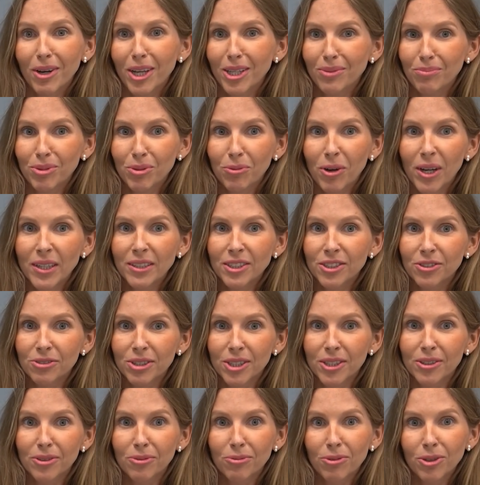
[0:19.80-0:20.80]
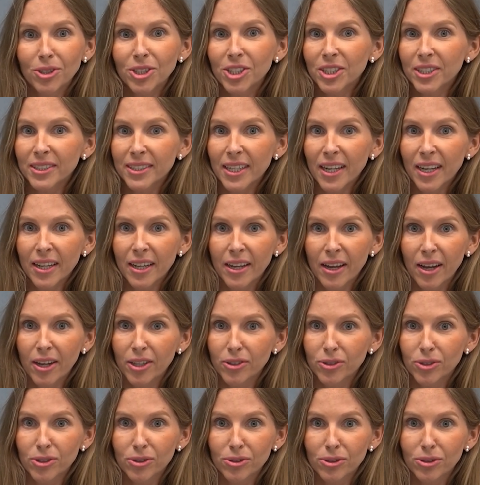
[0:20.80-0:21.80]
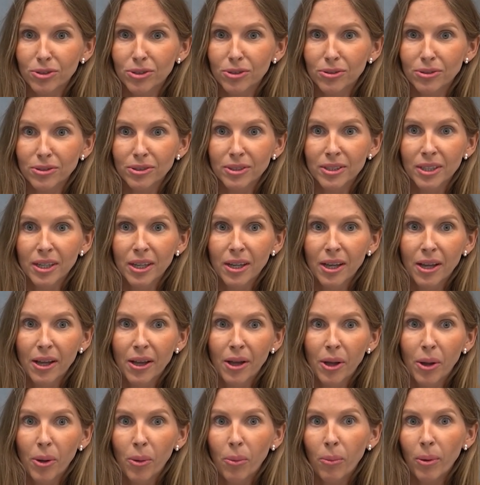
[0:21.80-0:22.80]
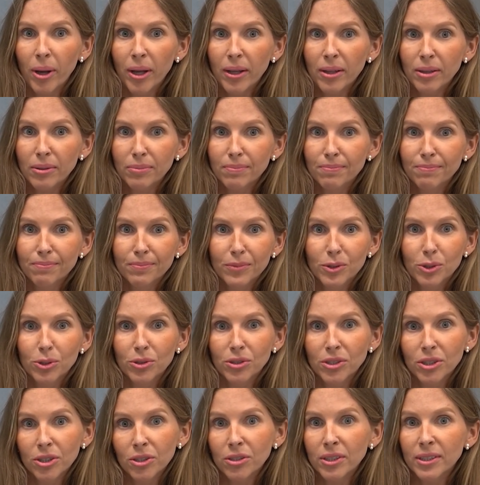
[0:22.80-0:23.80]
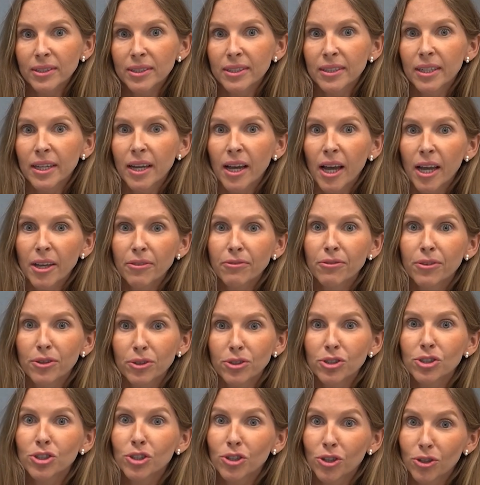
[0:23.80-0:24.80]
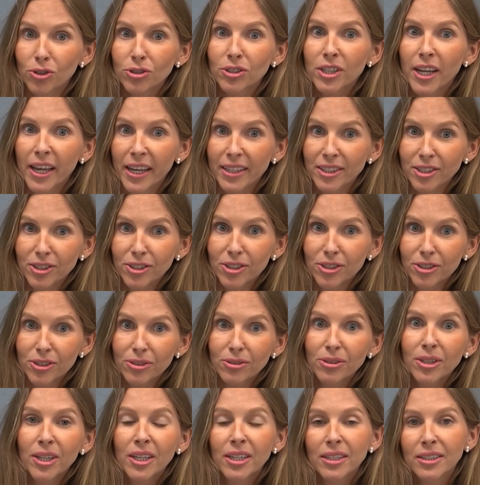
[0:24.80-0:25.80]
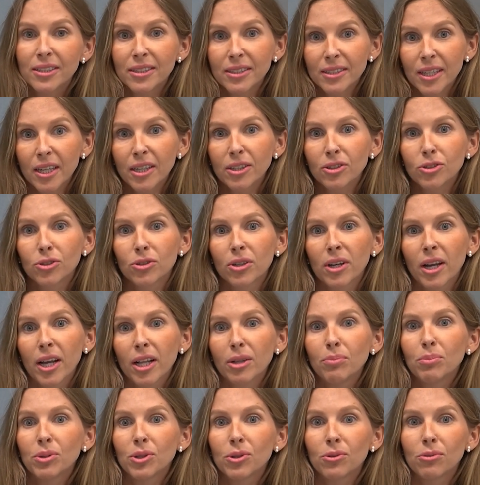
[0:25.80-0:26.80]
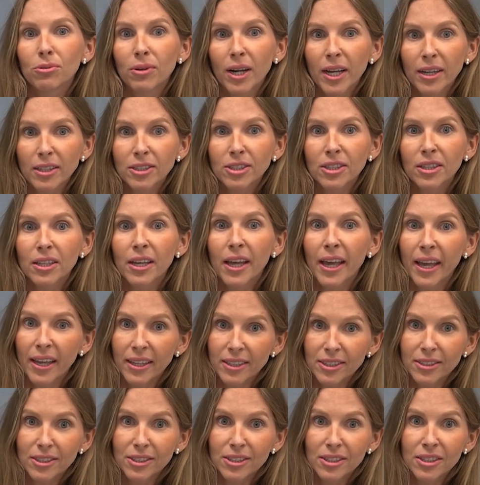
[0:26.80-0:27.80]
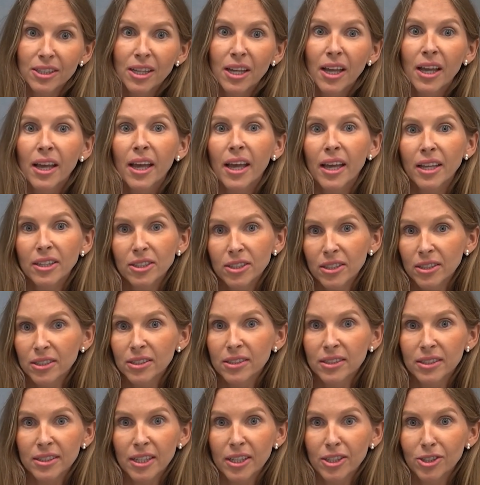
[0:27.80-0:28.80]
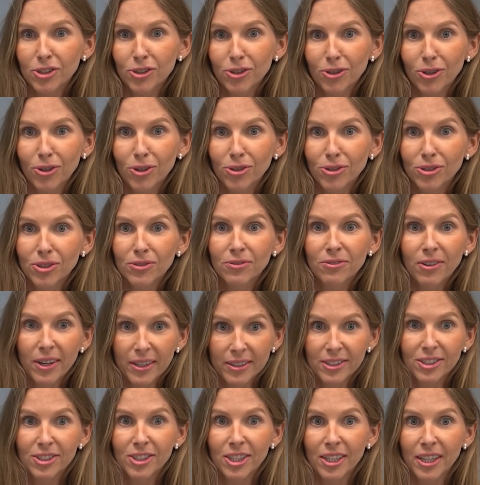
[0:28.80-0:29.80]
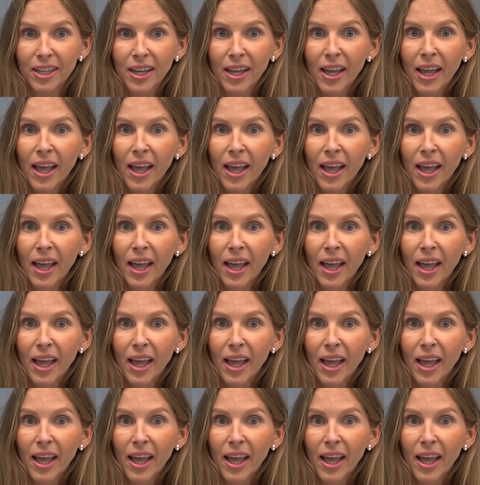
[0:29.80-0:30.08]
might be wondering, what exactly are those tools? Well, Cursor is AI-first code editor designed to help you write, edit, and understand your code faster.